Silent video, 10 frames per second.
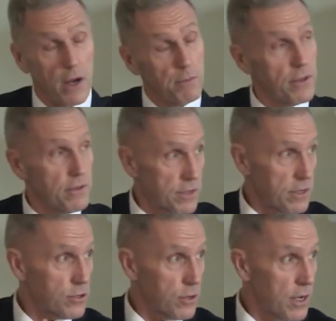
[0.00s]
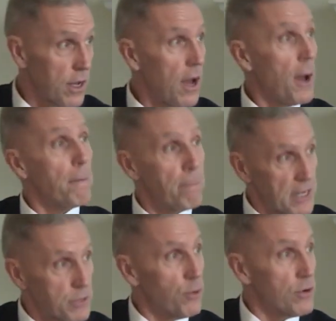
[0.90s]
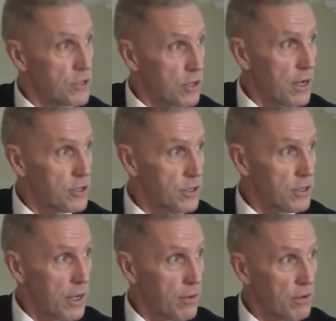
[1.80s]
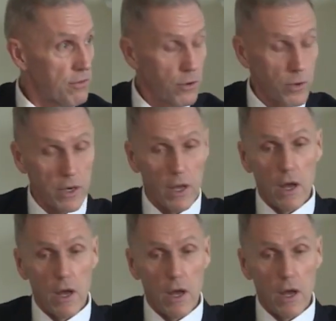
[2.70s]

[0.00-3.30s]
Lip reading: I believe it's going to trigger much more discussion going forward.